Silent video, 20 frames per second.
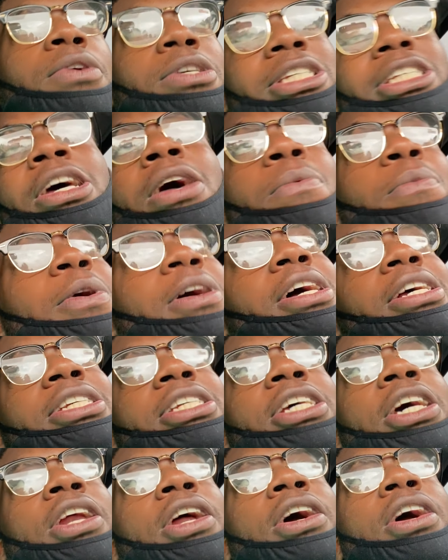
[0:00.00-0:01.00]
some would
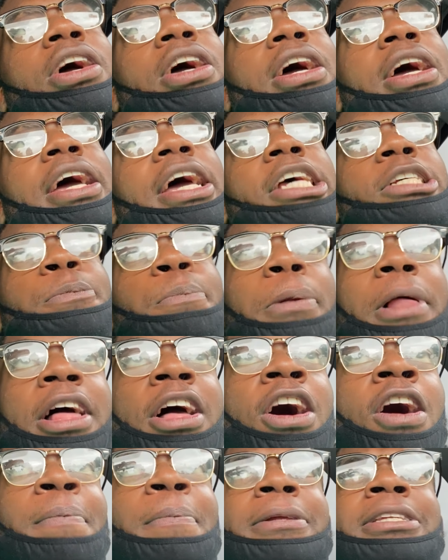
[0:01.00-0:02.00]
consider is
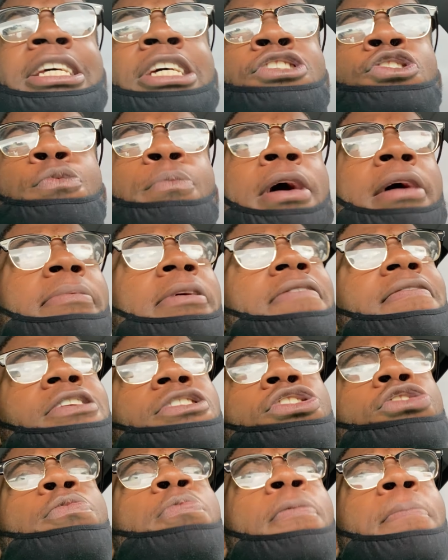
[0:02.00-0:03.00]
playoff potential, maybe
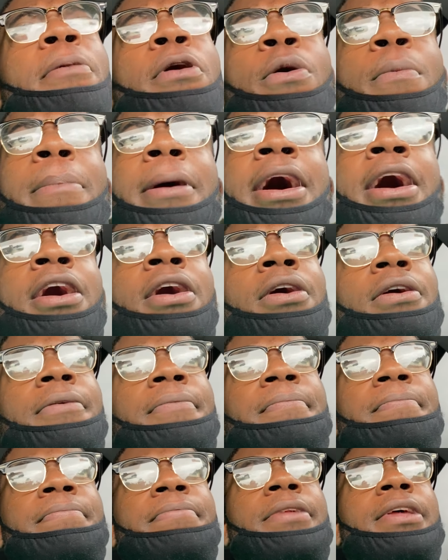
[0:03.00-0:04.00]
even Super Bowl
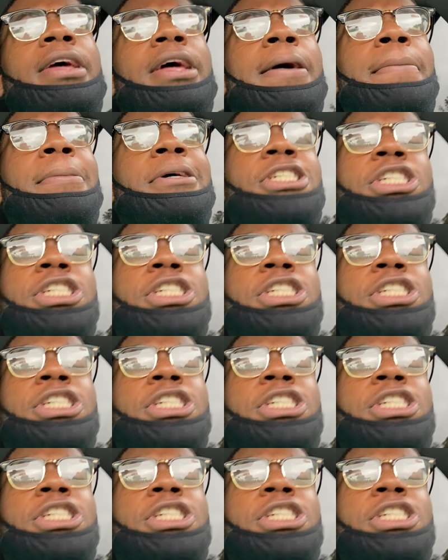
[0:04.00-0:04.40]
bound.